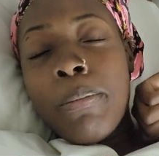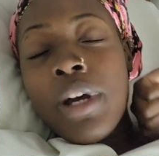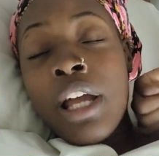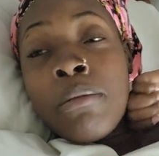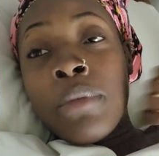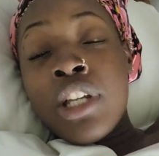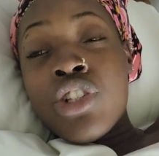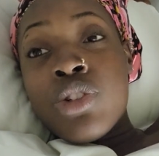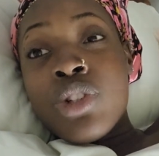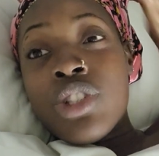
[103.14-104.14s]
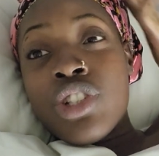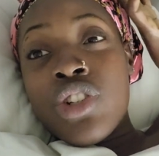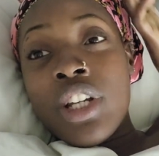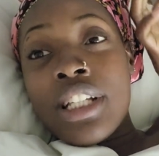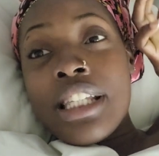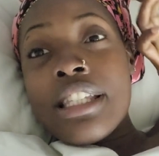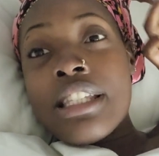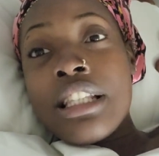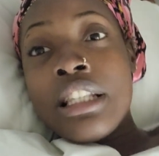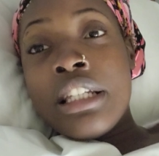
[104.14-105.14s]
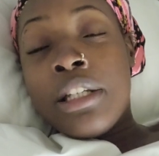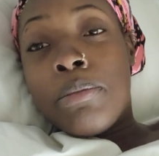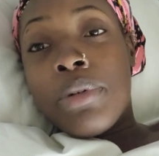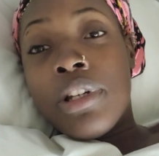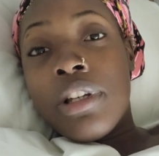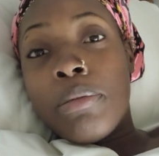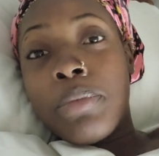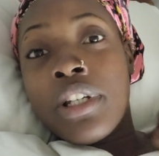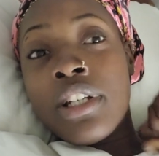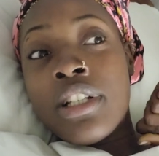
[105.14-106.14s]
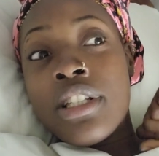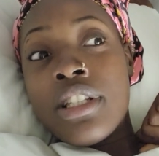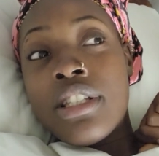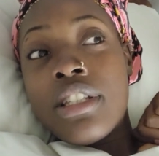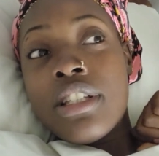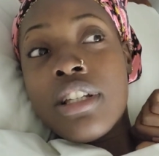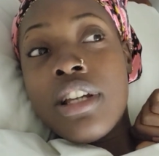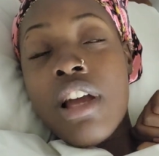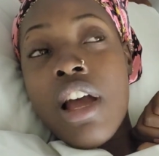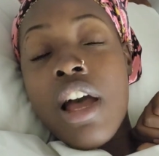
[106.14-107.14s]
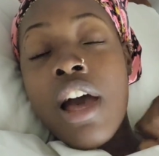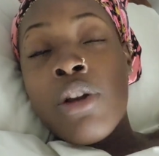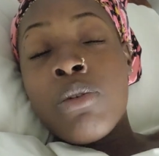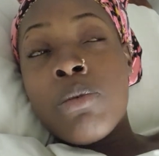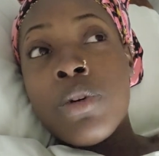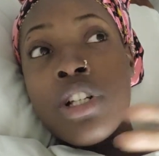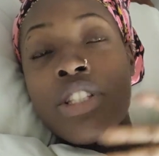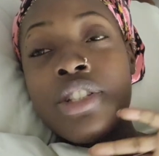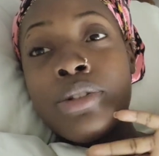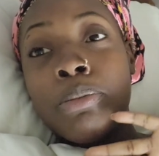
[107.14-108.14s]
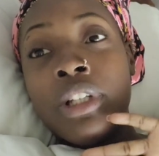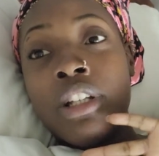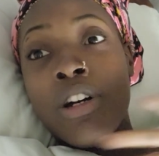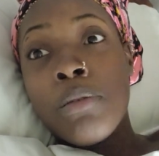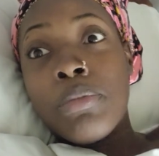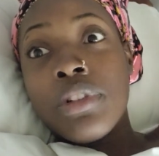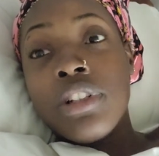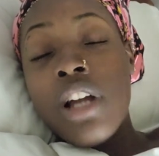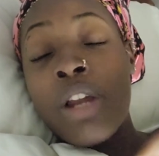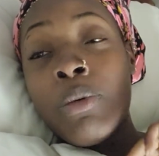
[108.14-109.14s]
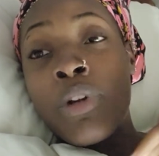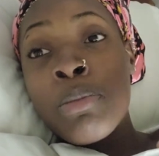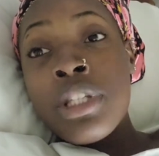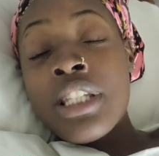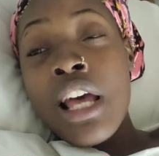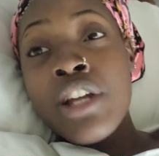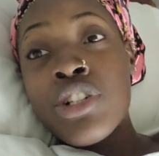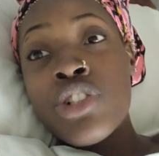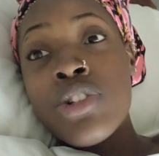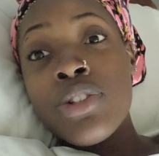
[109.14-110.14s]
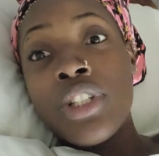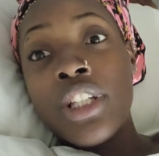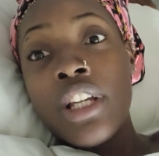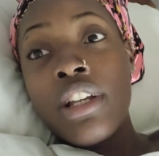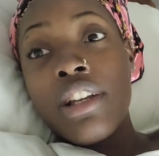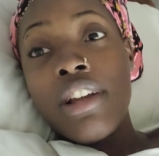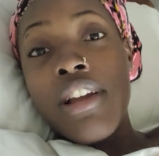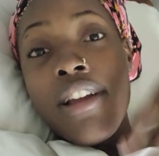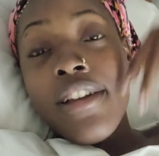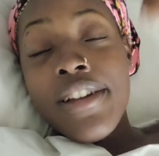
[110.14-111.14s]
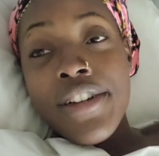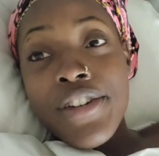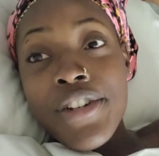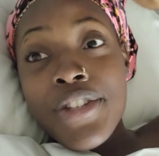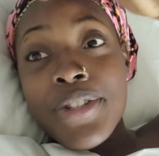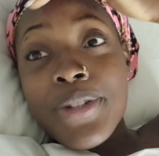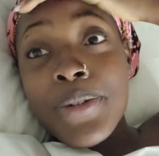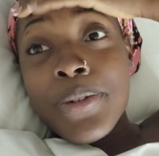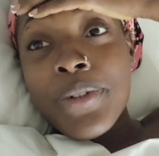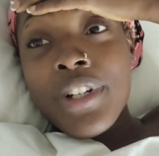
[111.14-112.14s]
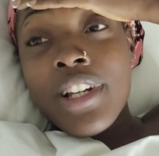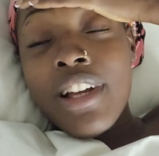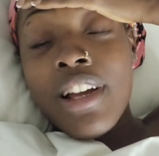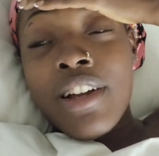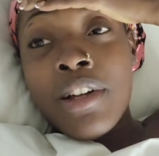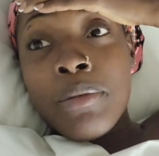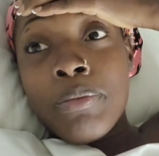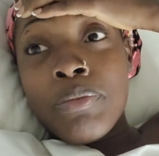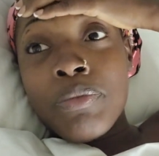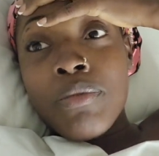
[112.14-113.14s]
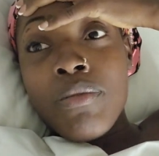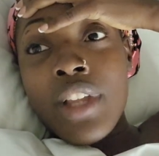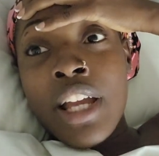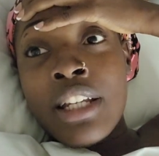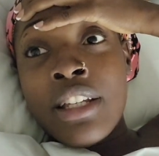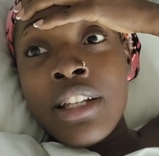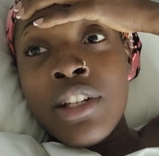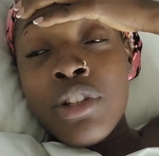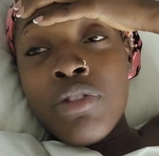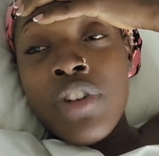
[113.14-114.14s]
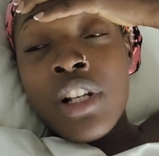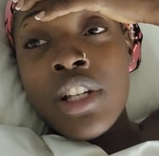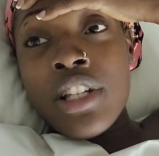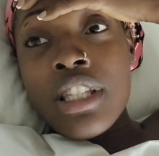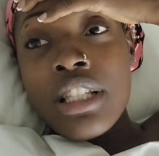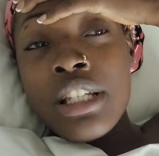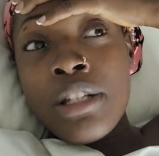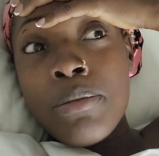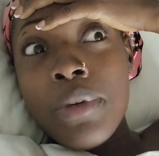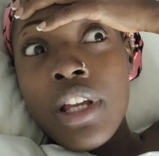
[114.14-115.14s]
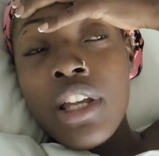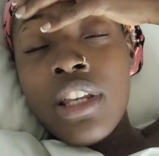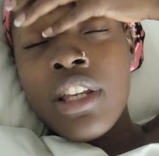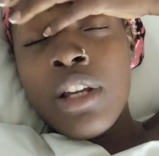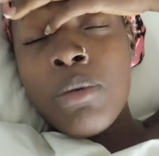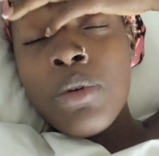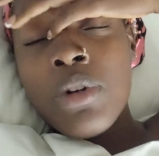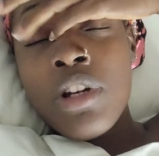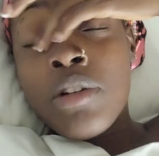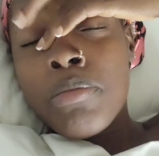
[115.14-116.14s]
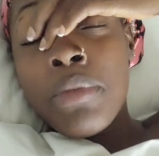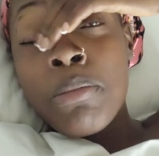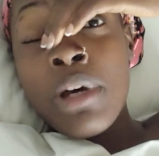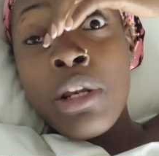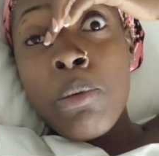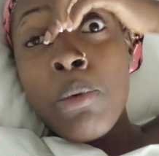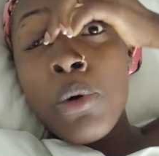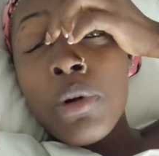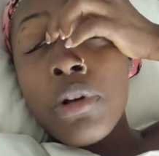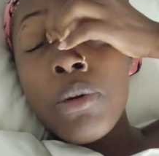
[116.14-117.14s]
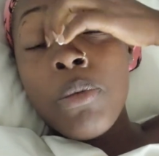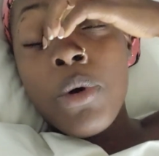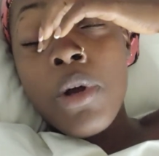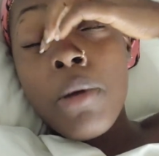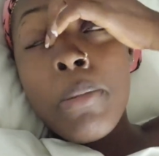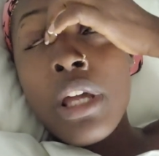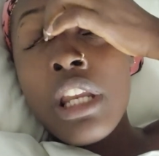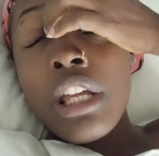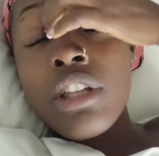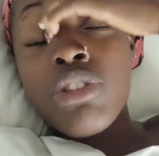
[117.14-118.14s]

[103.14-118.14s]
But I made sure to try and sleep because I don't want to be up. I don't want to be tired throughout the day. So um, I did end up falling asleep and then I woke up. My body woke woke up at like